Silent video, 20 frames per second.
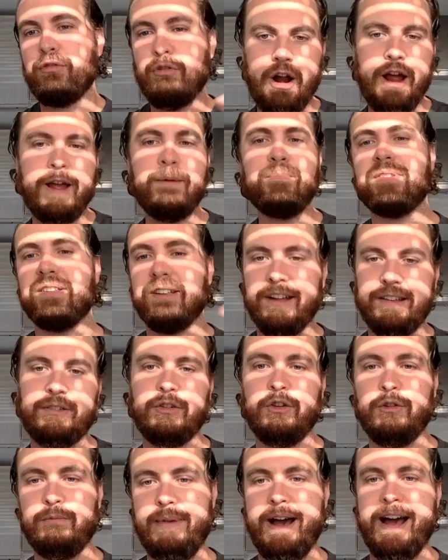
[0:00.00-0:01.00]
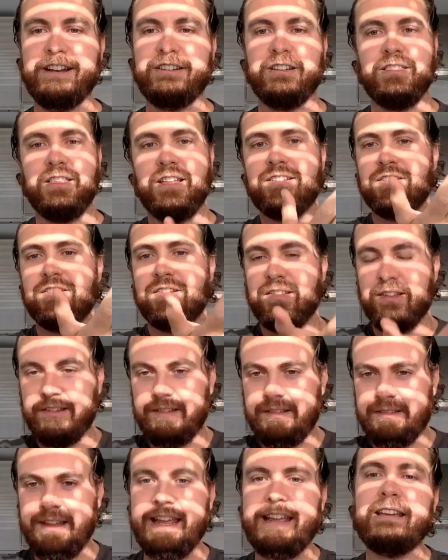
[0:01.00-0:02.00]
primes us to imagine it's just
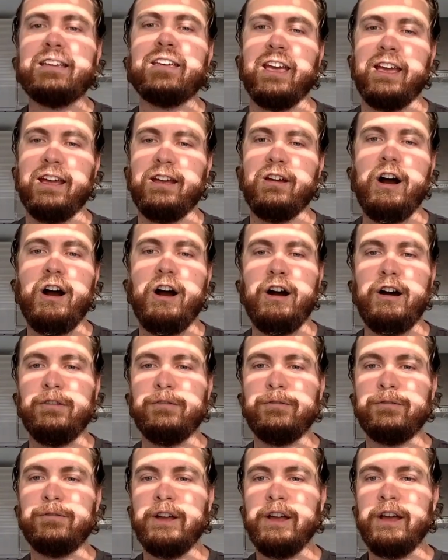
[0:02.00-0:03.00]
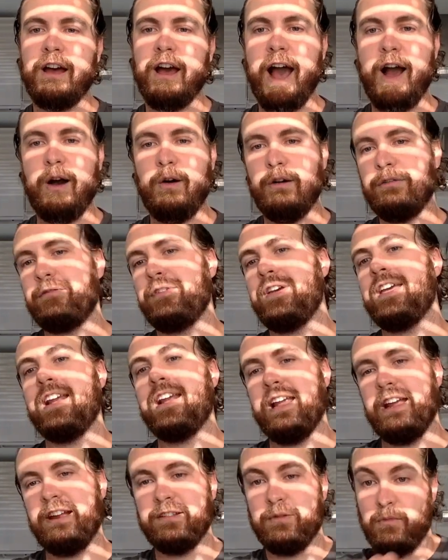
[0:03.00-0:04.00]
a sinking of our
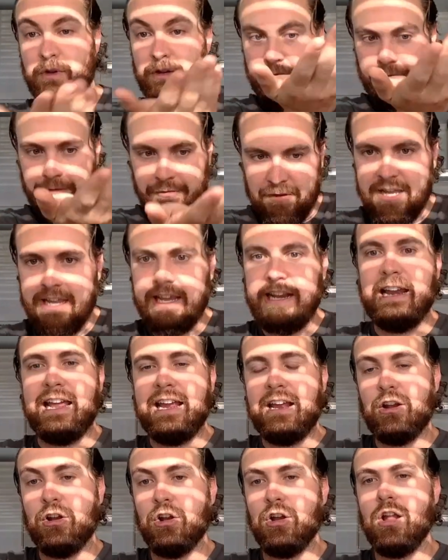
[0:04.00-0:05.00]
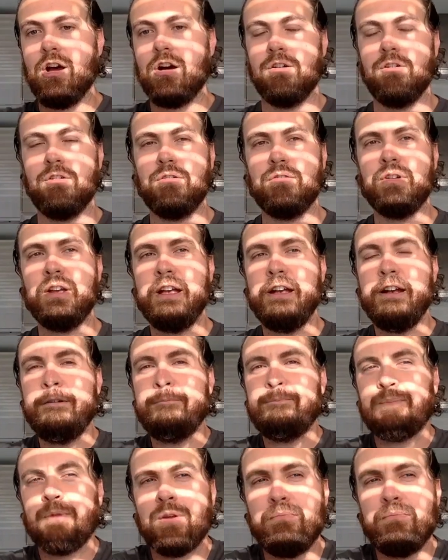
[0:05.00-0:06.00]
feelings and we're feeling low.
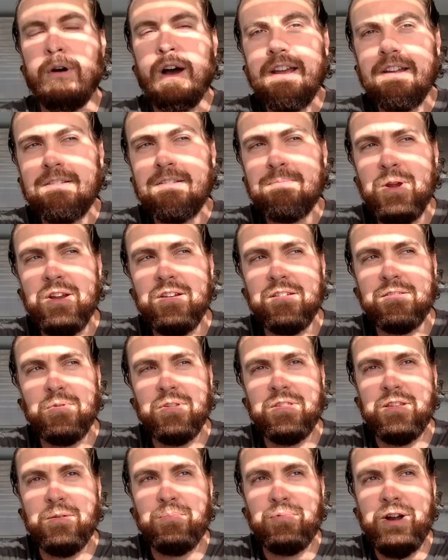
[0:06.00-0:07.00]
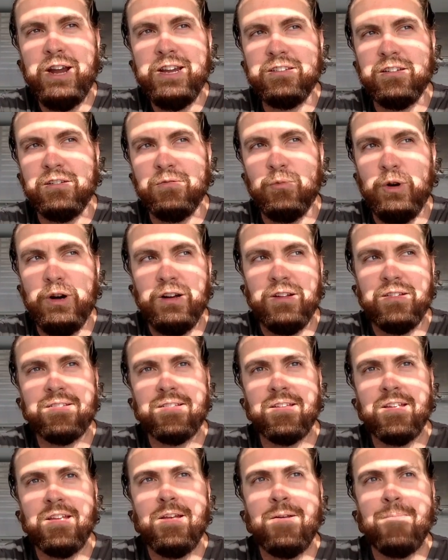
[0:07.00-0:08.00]
My experience with depression
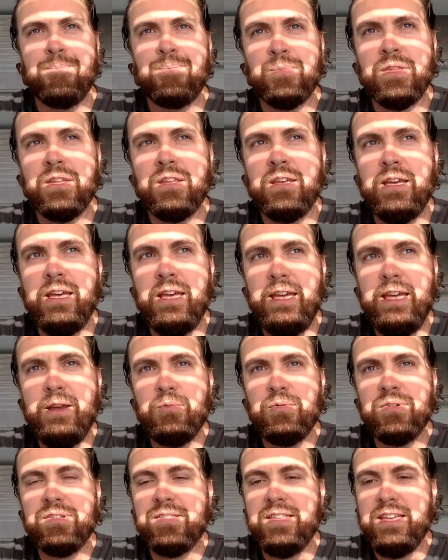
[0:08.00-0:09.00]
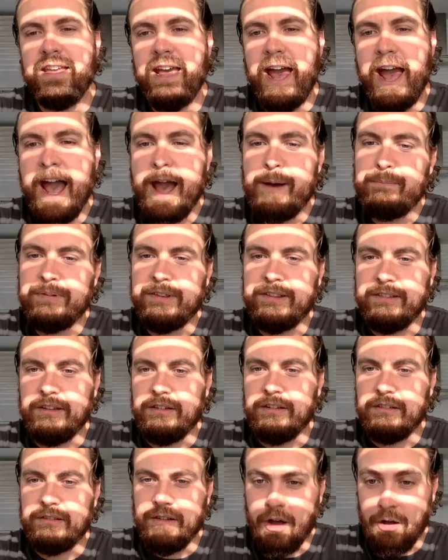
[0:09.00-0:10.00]
was it was the
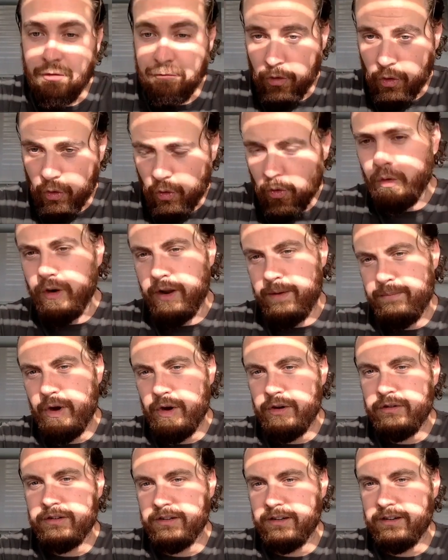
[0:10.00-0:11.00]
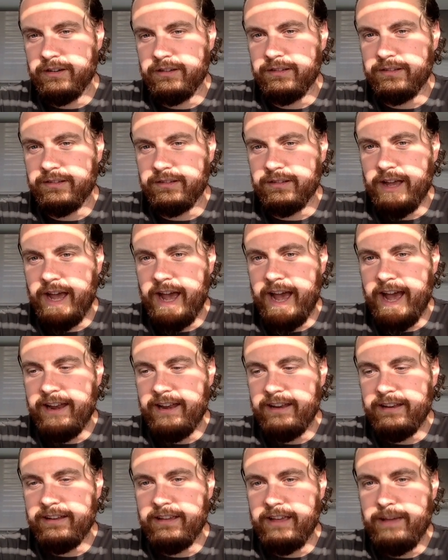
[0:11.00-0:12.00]
absence of all emotions,
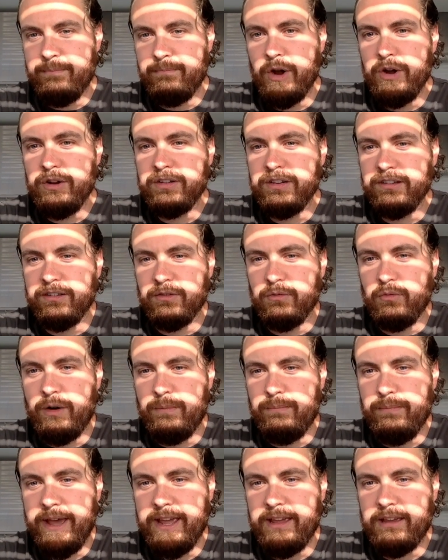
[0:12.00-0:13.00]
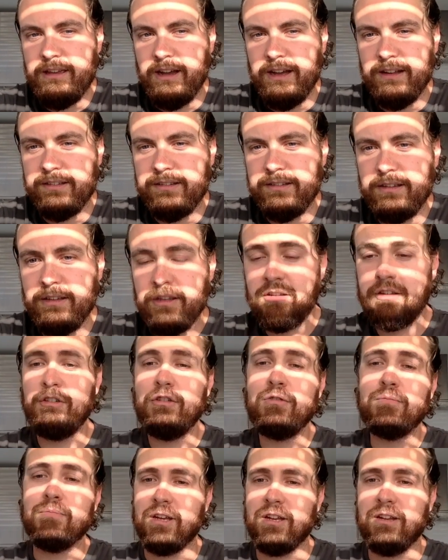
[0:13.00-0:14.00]
and emotions are what make us
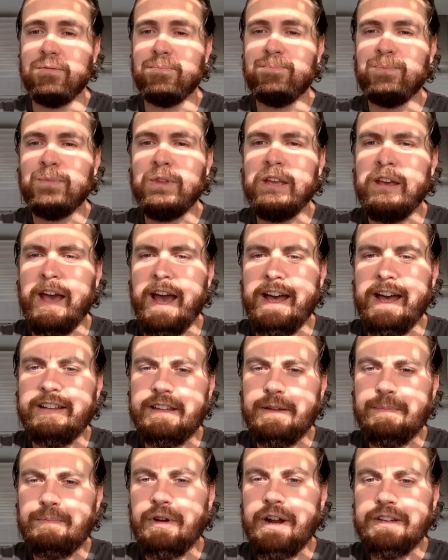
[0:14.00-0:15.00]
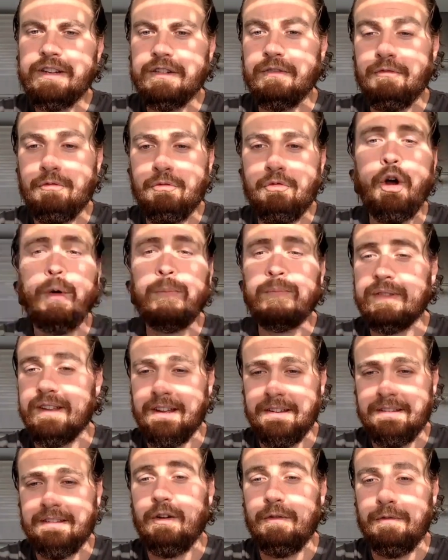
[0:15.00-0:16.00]
human, and depression
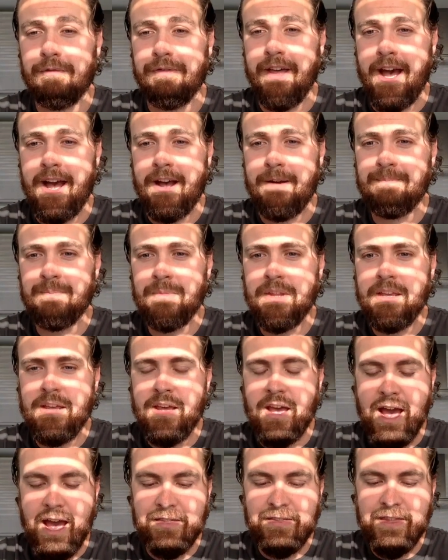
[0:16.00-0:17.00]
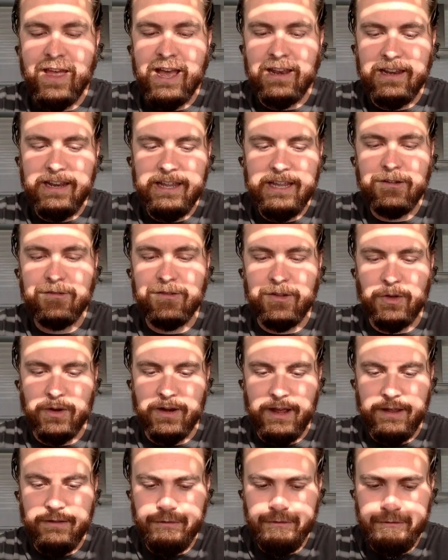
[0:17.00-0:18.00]
robs us of that, and that leaves
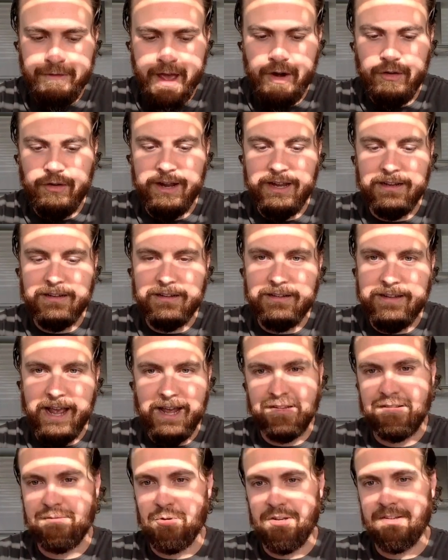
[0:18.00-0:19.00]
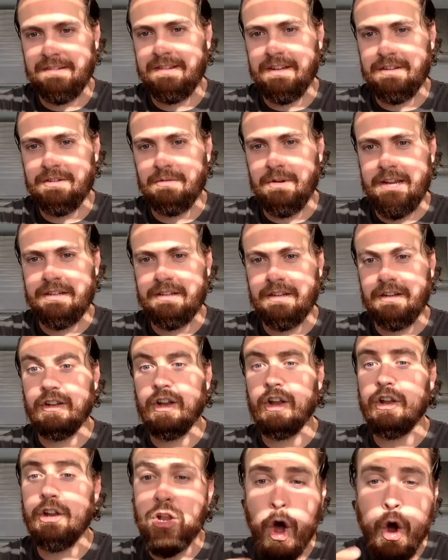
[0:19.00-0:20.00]
you in a very desperate
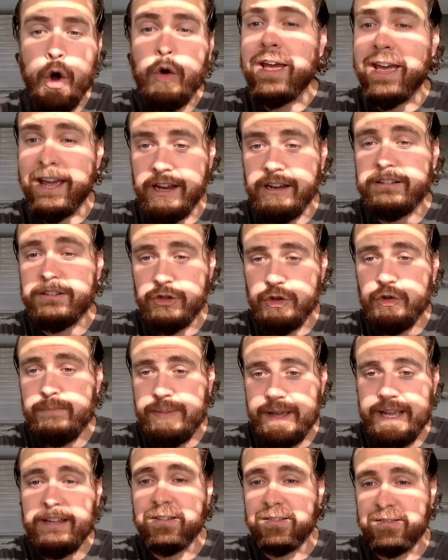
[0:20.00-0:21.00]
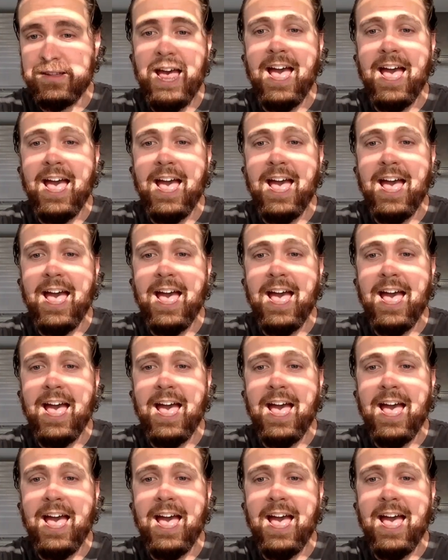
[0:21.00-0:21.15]
situation, longing to be